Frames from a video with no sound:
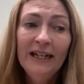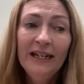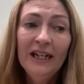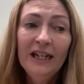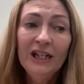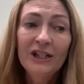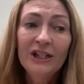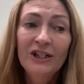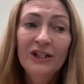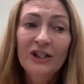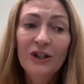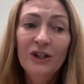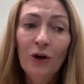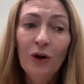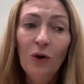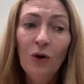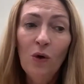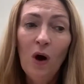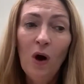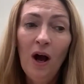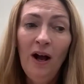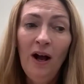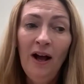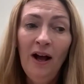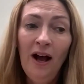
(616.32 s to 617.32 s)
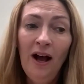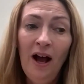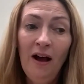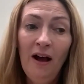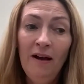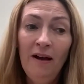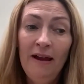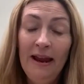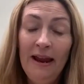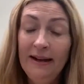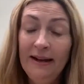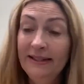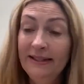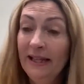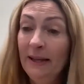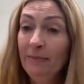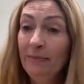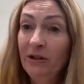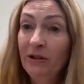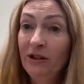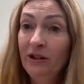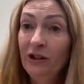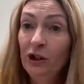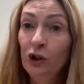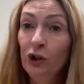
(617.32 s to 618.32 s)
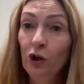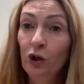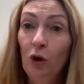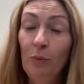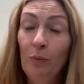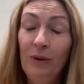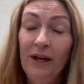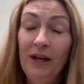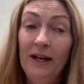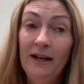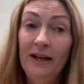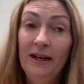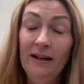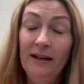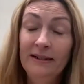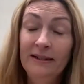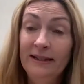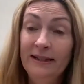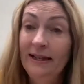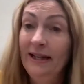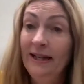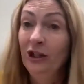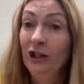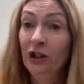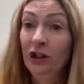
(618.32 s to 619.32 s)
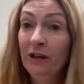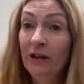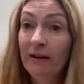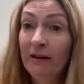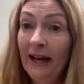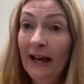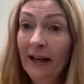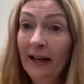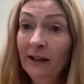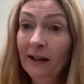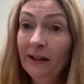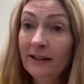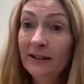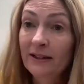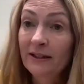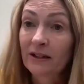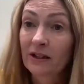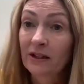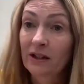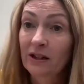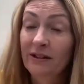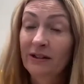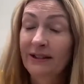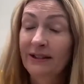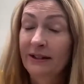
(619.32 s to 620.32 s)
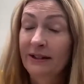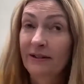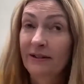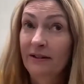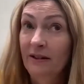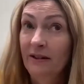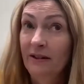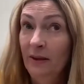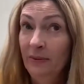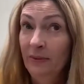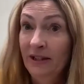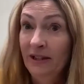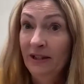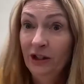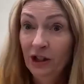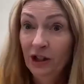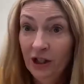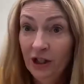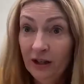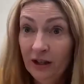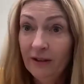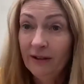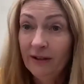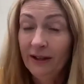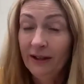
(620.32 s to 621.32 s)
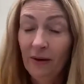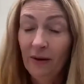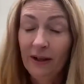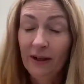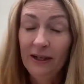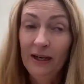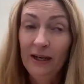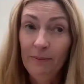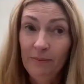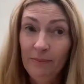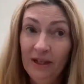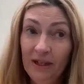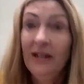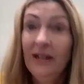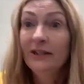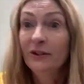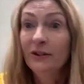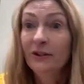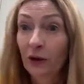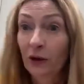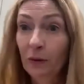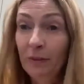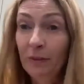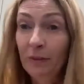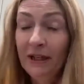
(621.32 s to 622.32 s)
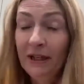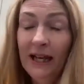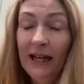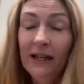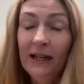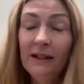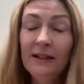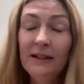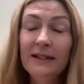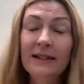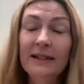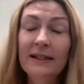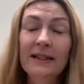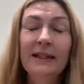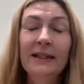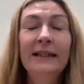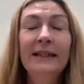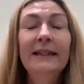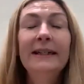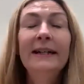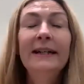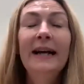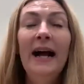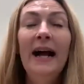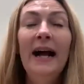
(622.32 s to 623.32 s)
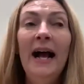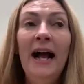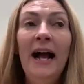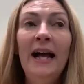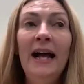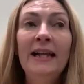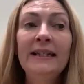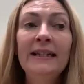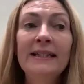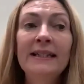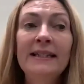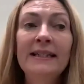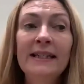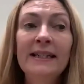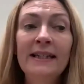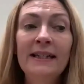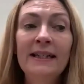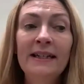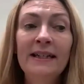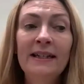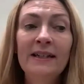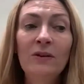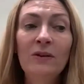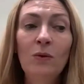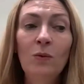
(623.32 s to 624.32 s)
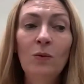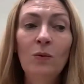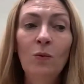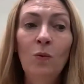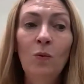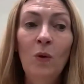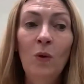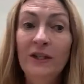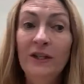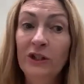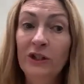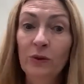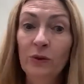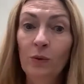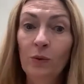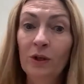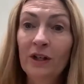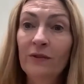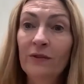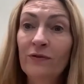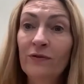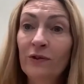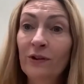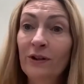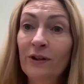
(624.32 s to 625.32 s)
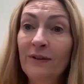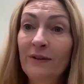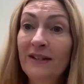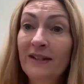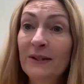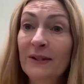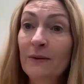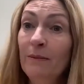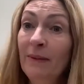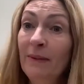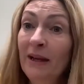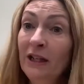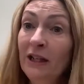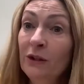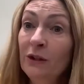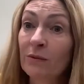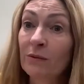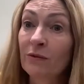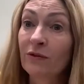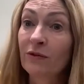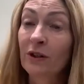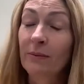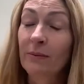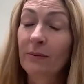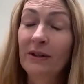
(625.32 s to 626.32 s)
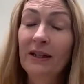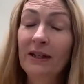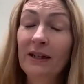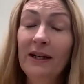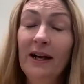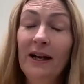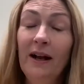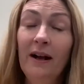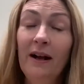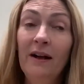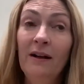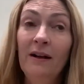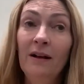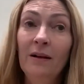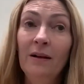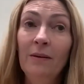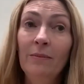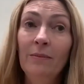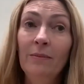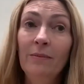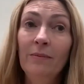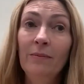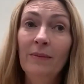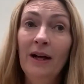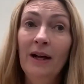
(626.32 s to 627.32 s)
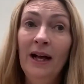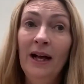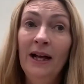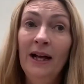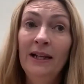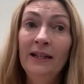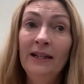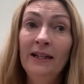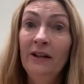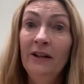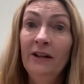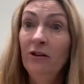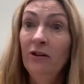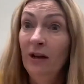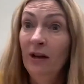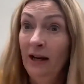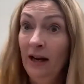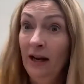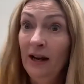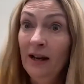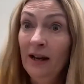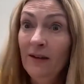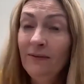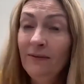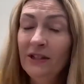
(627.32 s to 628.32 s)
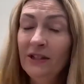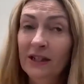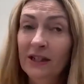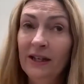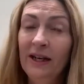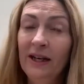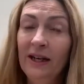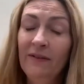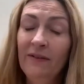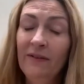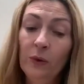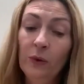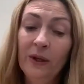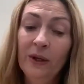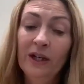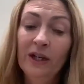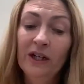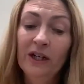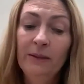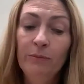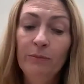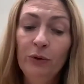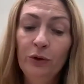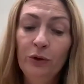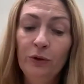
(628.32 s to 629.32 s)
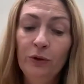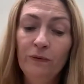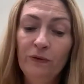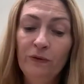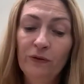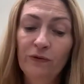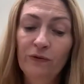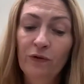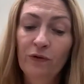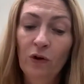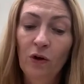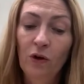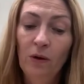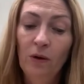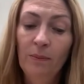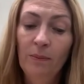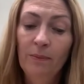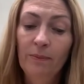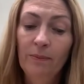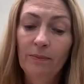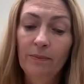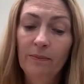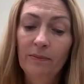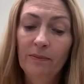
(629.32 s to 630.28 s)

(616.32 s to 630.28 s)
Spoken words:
So I accepted a job as an engineering analyst because I was an engineer and I had an MBA, so I could be an analyst, and went to work for an investment management firm. And you know, I loved it. And I very quickly moved from